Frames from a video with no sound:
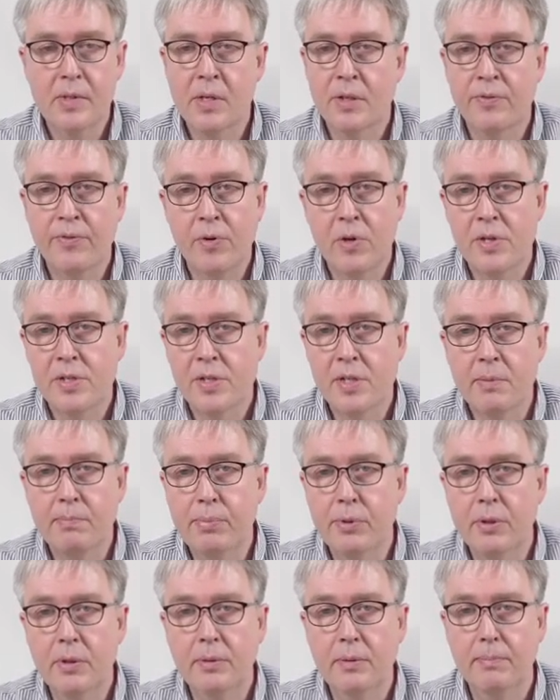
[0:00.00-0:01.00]
very
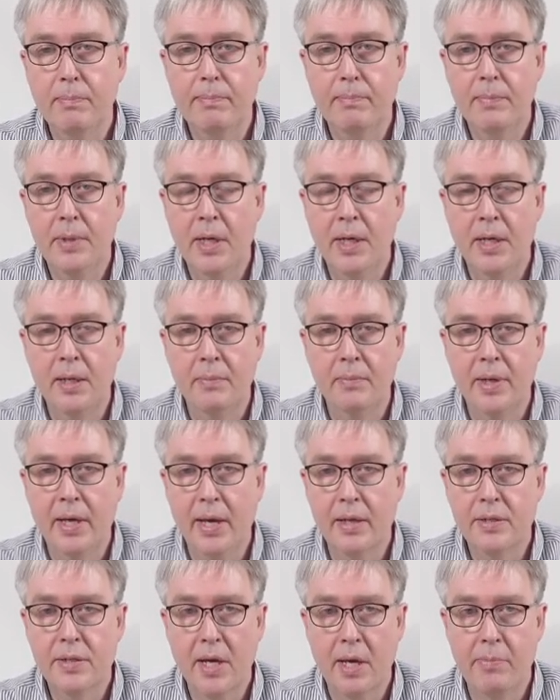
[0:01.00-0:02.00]
simple um,
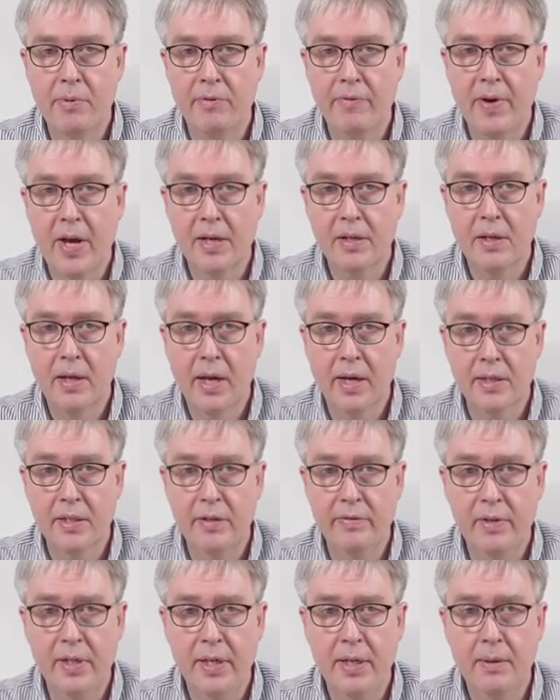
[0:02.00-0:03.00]
type of act
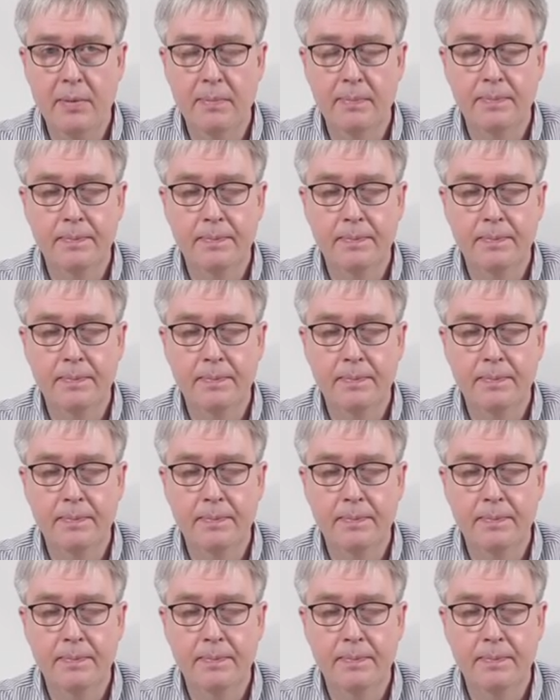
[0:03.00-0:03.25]
activity